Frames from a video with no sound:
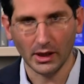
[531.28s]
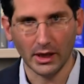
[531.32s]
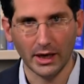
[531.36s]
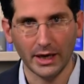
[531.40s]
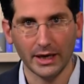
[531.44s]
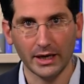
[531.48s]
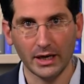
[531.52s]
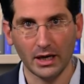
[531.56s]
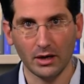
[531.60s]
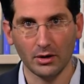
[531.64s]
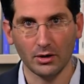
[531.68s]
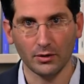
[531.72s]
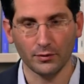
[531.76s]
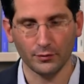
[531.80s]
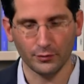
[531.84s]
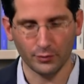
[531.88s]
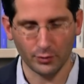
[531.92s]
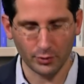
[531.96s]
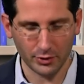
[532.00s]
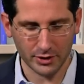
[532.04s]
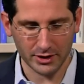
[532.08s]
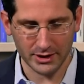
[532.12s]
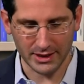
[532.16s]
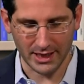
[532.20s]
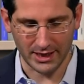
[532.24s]
In our
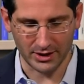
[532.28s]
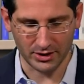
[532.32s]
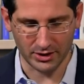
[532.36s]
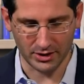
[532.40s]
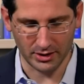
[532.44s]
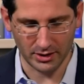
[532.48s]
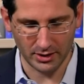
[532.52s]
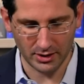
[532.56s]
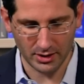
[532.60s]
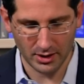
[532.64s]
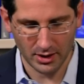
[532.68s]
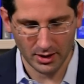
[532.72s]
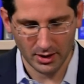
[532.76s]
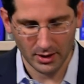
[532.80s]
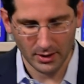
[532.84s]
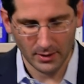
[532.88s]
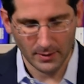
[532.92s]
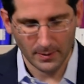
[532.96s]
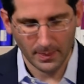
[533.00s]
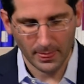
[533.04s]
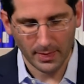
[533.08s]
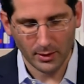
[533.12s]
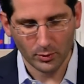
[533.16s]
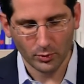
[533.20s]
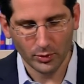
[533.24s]
fourth session,
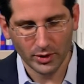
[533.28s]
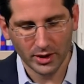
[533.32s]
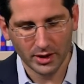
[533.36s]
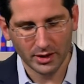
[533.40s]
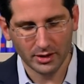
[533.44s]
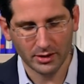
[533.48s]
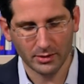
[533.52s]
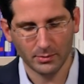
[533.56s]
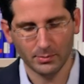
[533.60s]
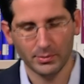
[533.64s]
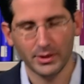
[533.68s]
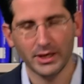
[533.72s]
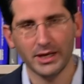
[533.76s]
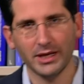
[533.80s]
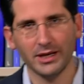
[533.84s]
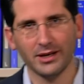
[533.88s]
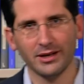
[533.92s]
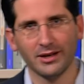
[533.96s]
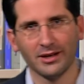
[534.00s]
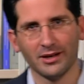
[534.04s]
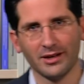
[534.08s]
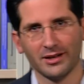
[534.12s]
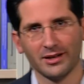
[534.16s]
we'll be